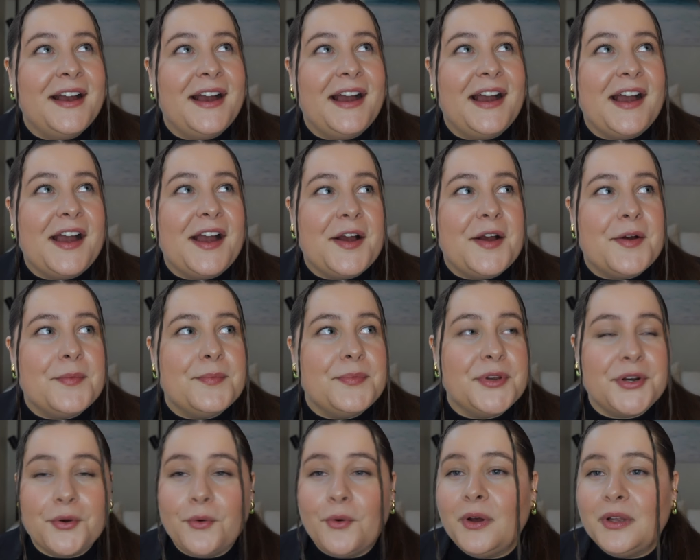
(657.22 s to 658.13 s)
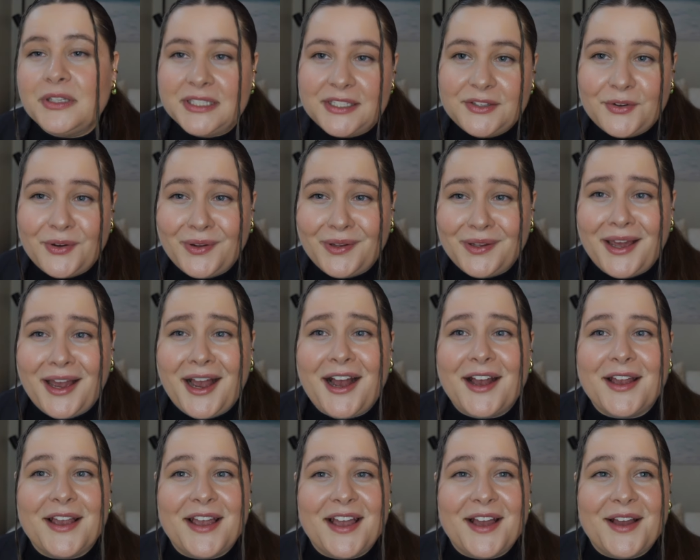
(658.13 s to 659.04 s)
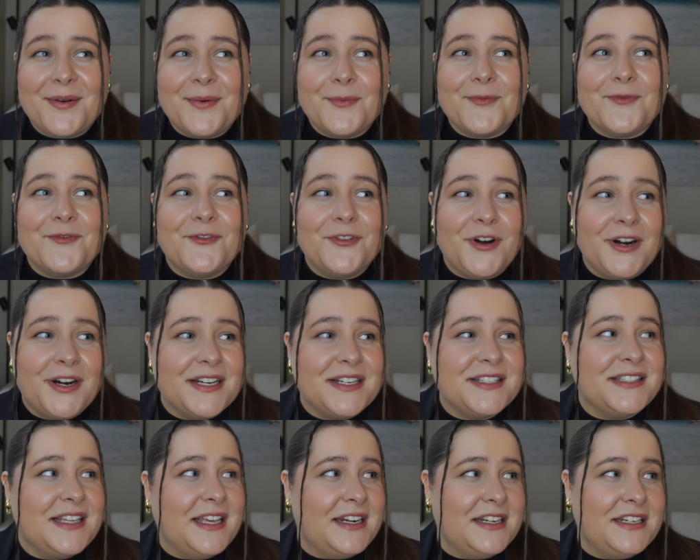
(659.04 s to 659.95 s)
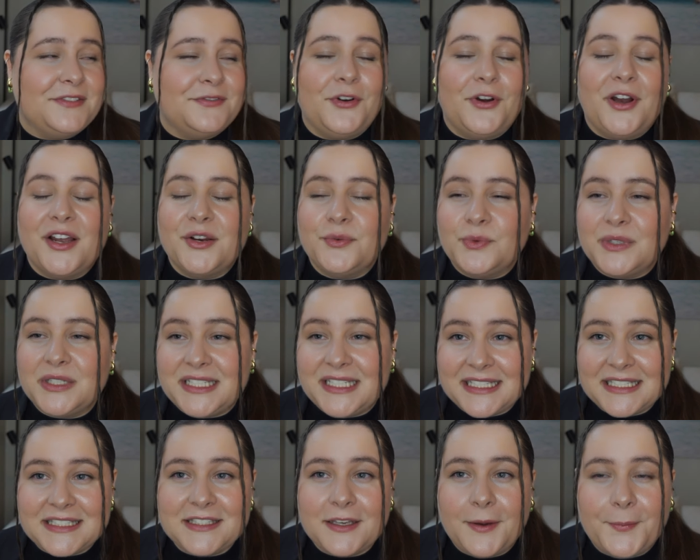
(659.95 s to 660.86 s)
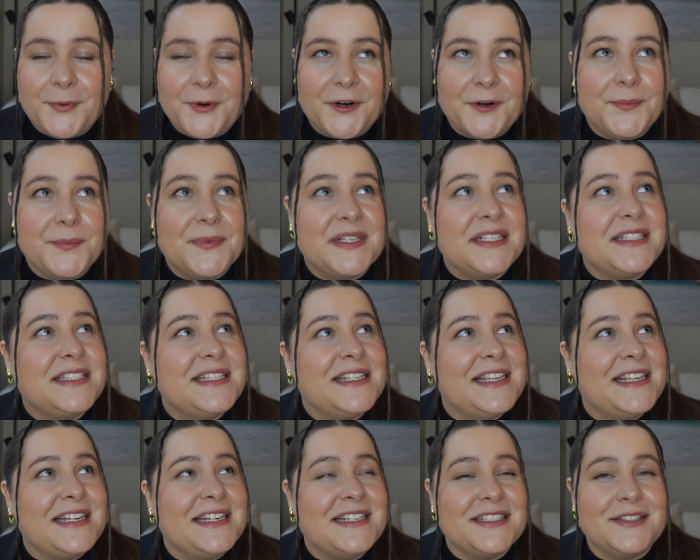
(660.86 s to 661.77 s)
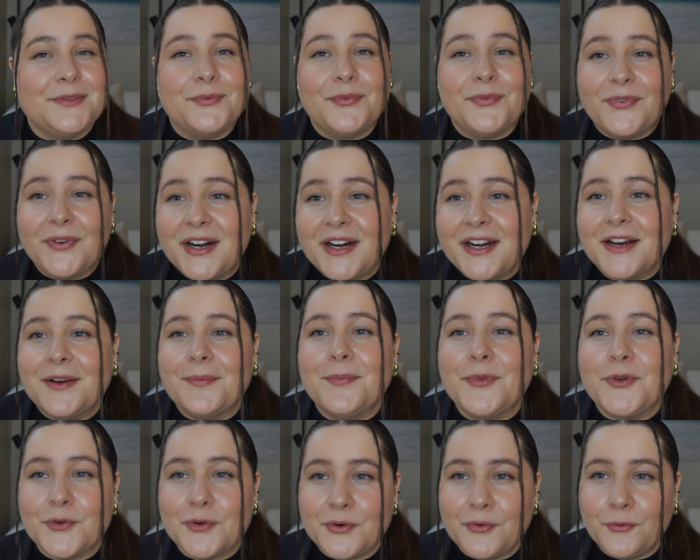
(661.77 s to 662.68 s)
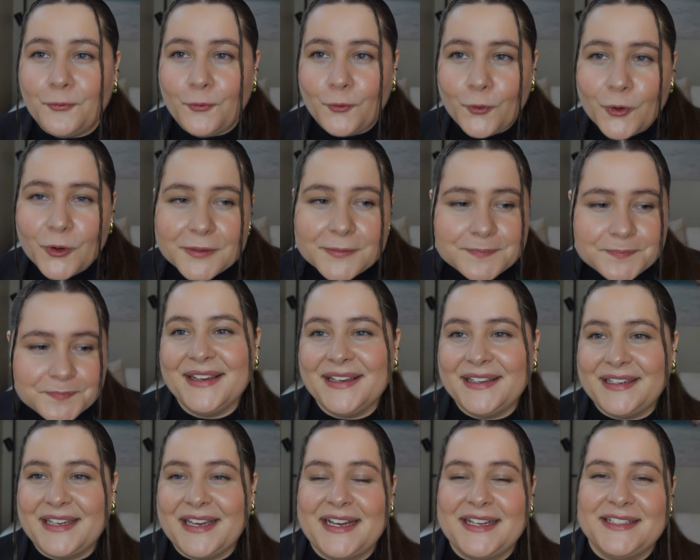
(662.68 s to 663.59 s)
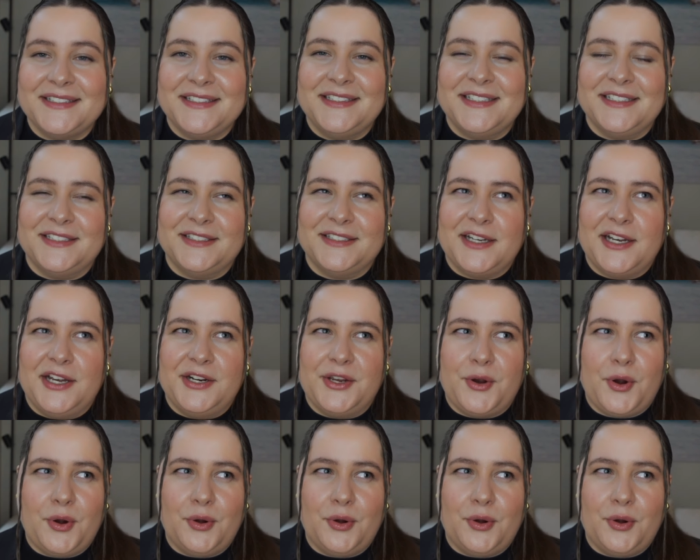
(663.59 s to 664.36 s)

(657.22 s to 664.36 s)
but all in all I am very satisfied with this apartment. It is very beautiful. It has this kind of